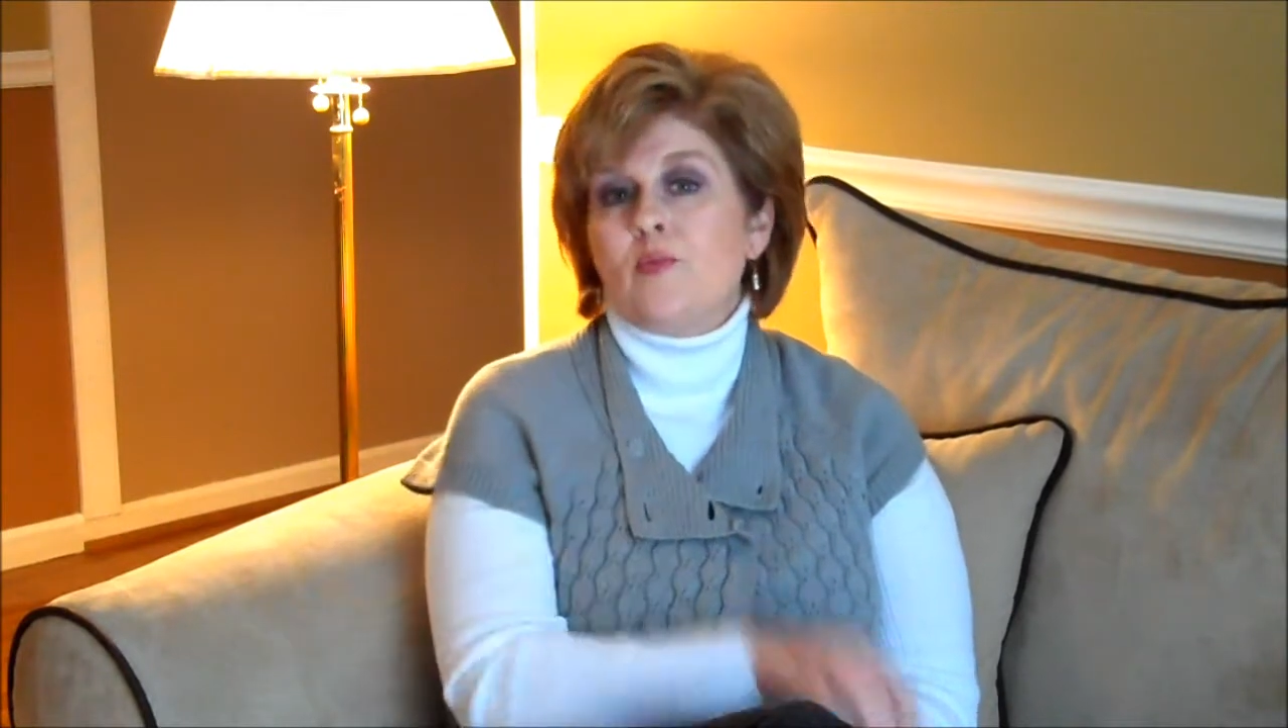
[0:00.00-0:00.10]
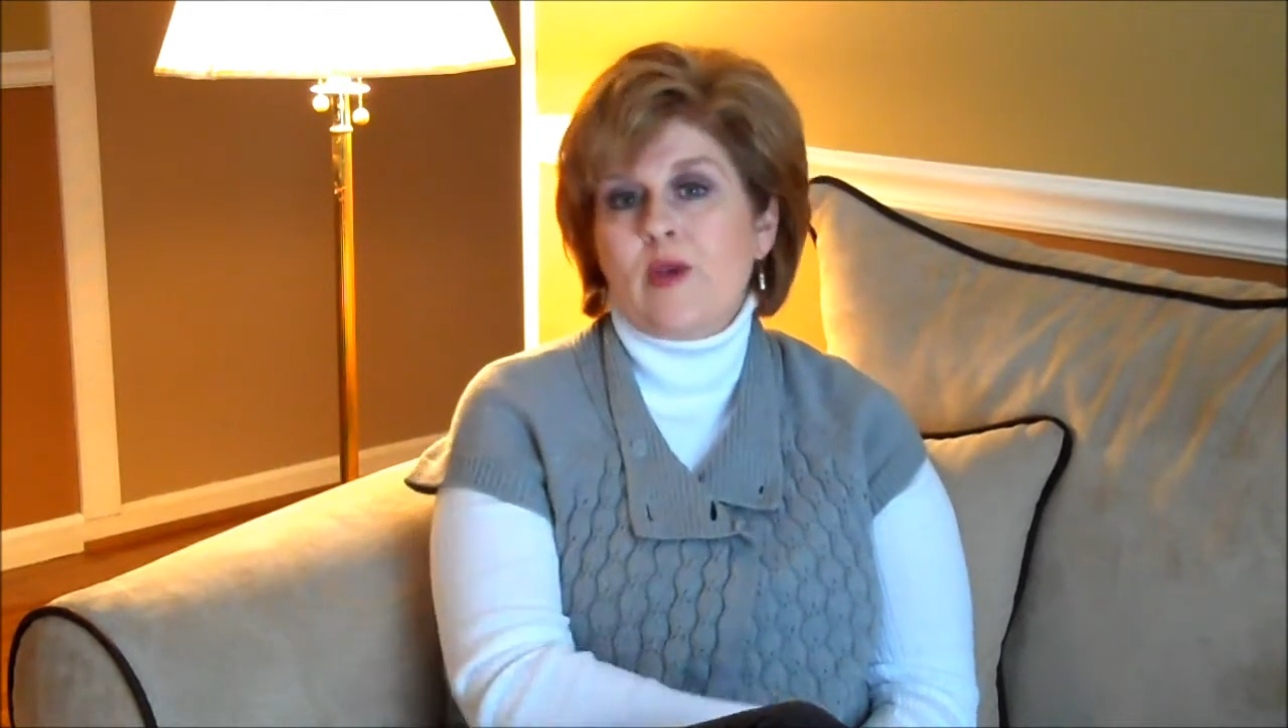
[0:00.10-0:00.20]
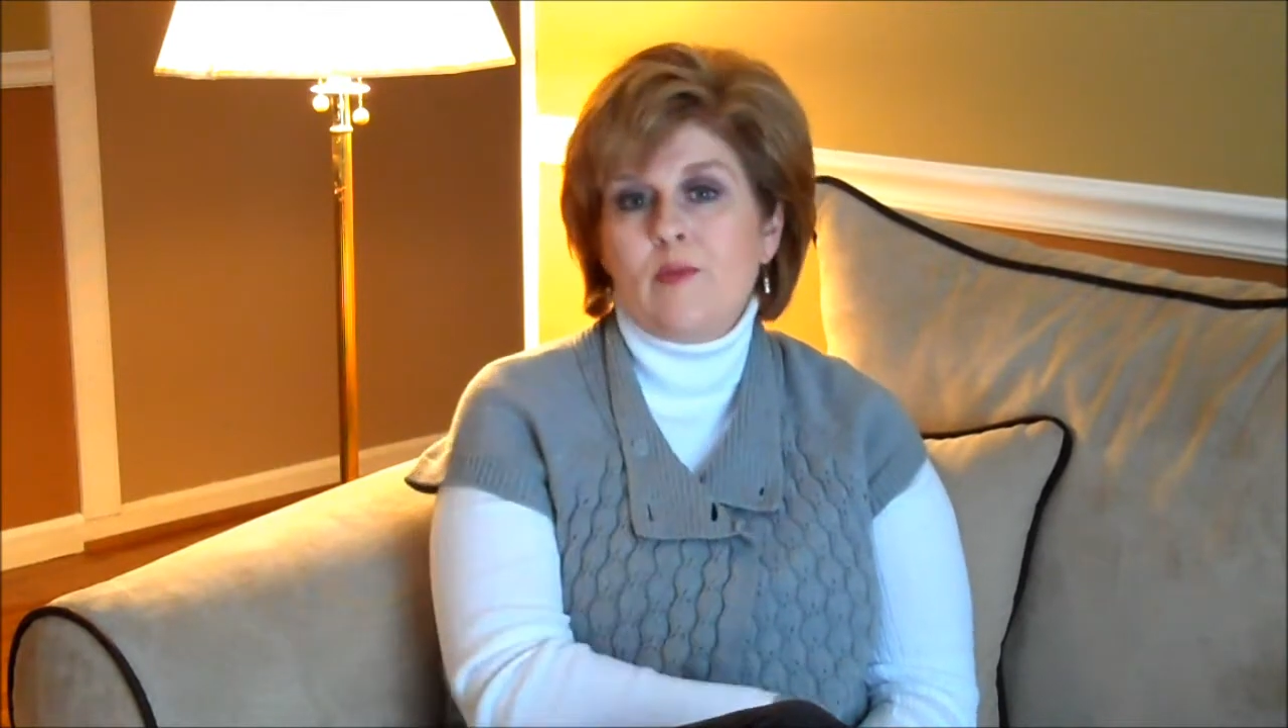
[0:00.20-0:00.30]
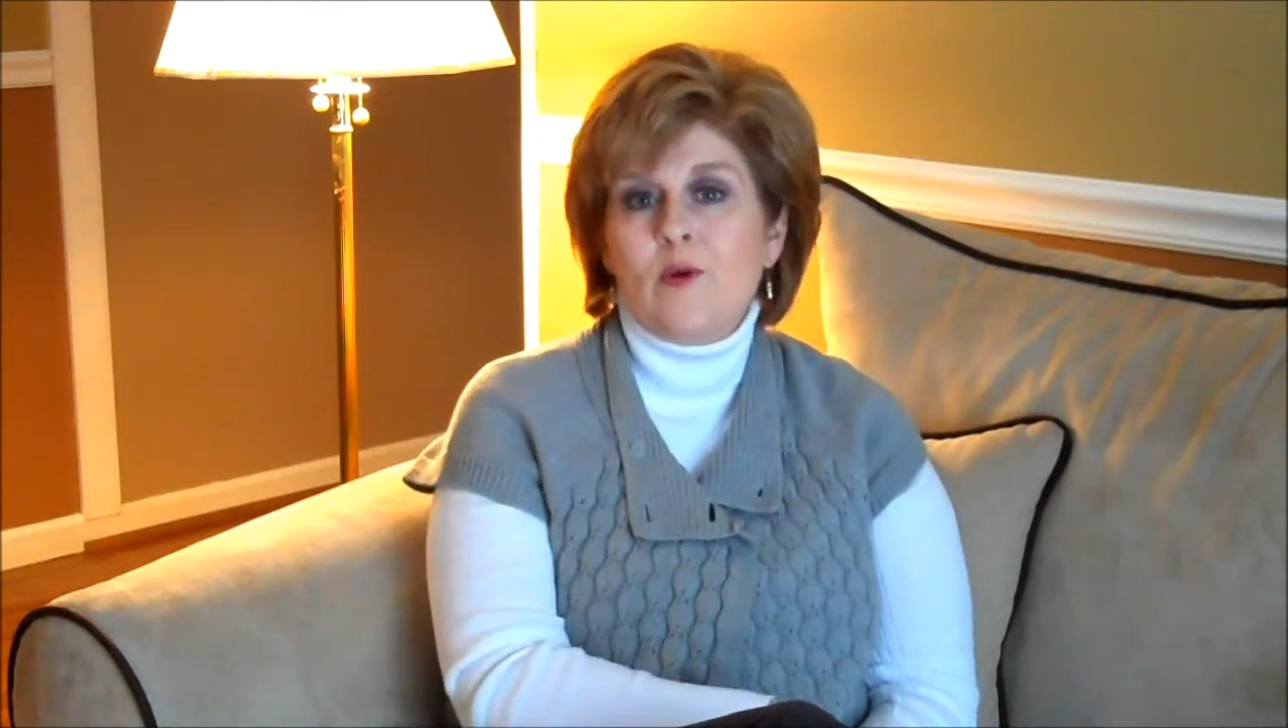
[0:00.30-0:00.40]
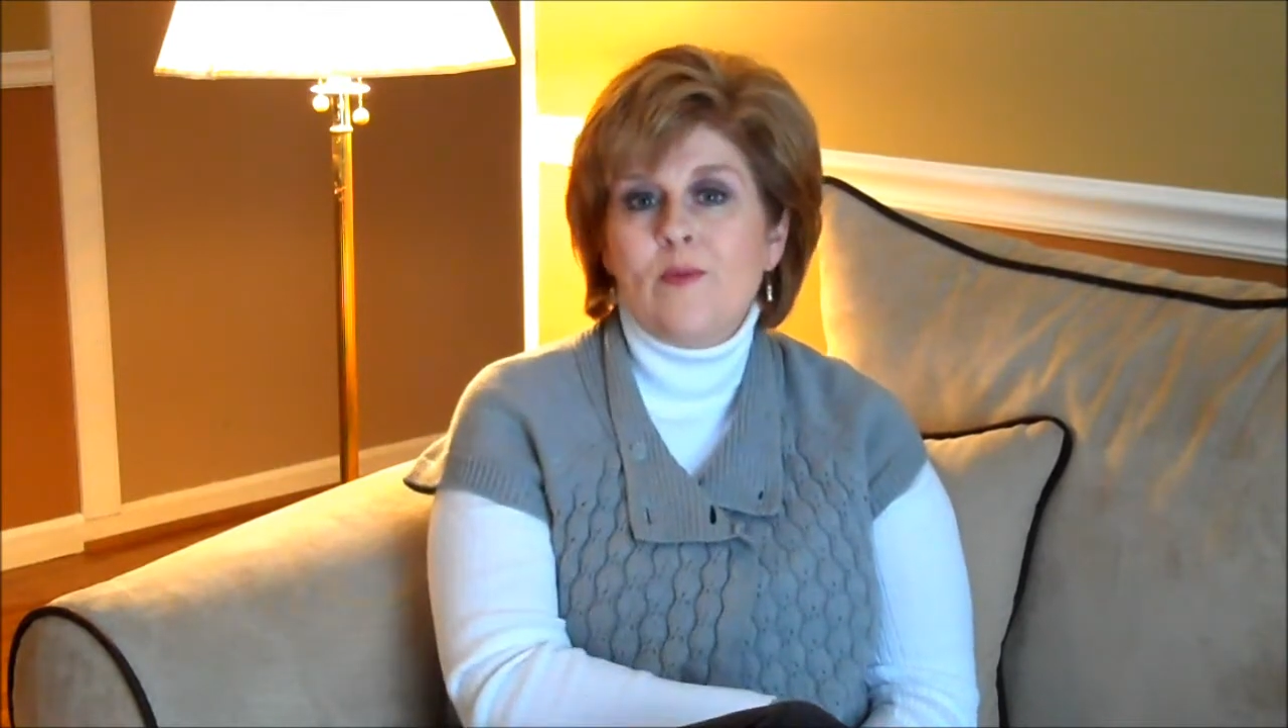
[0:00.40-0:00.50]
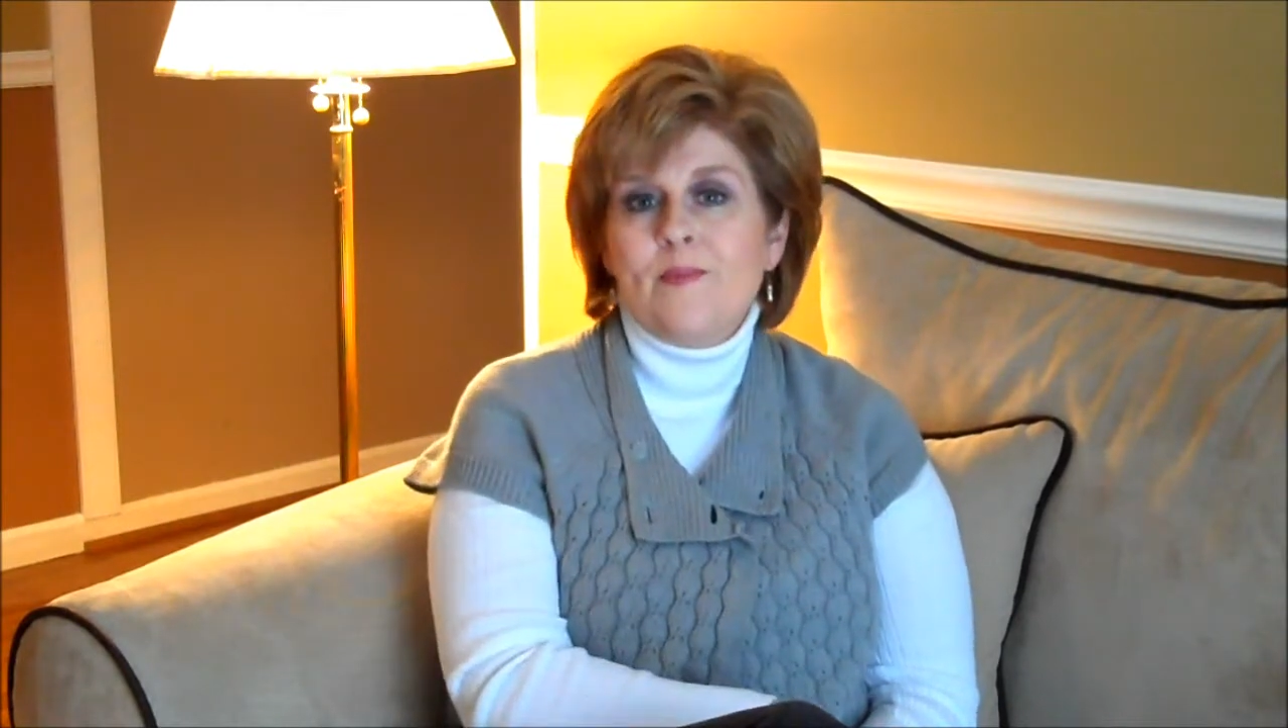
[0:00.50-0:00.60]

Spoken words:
people.